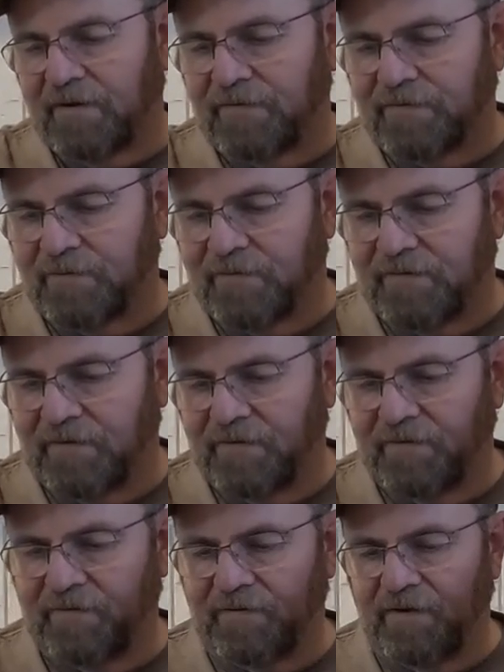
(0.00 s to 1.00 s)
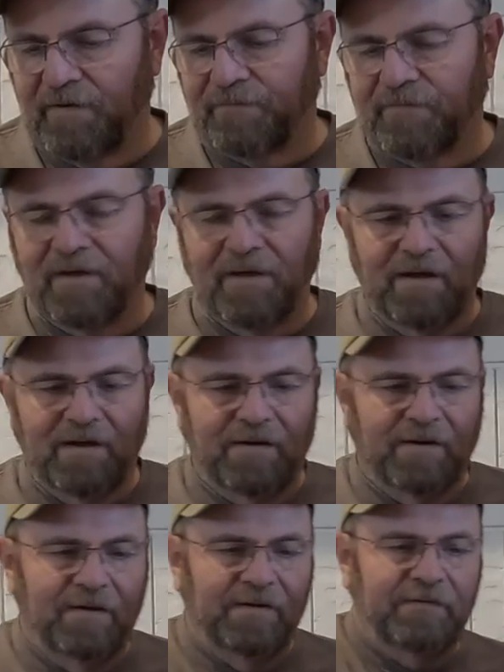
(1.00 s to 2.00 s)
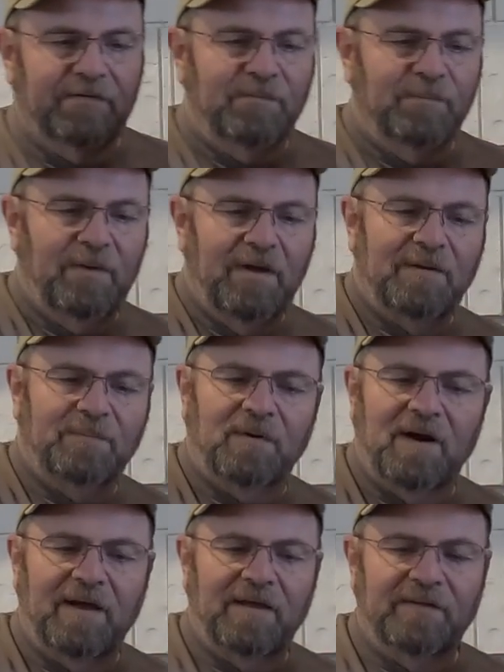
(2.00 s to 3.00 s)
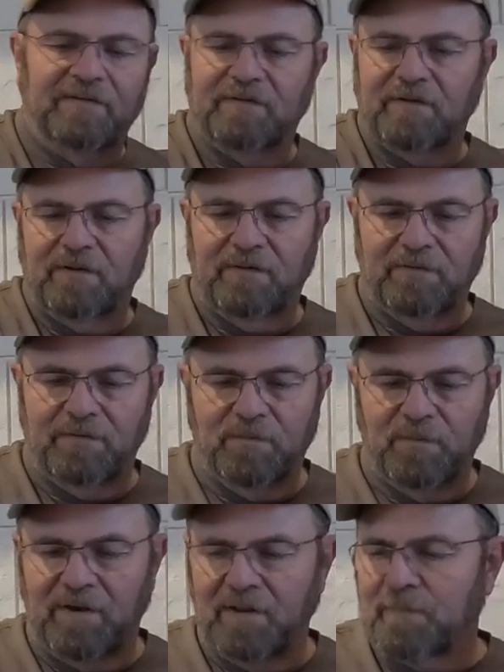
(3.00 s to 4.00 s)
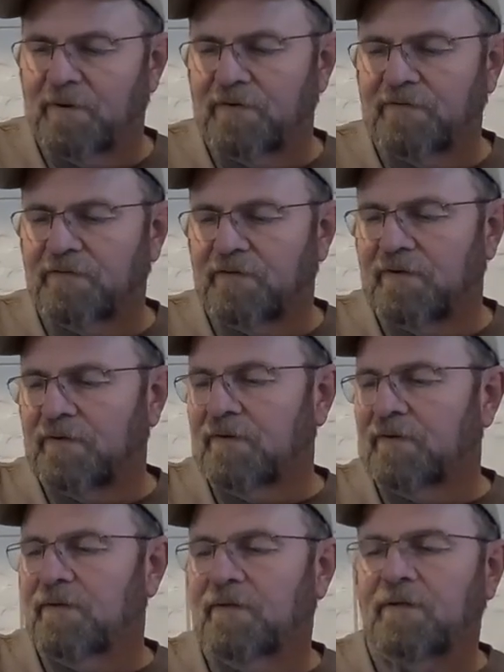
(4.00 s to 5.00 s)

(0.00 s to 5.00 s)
all sorts of good stuff. The guy had custom made brackets to hold the wheelie bars on,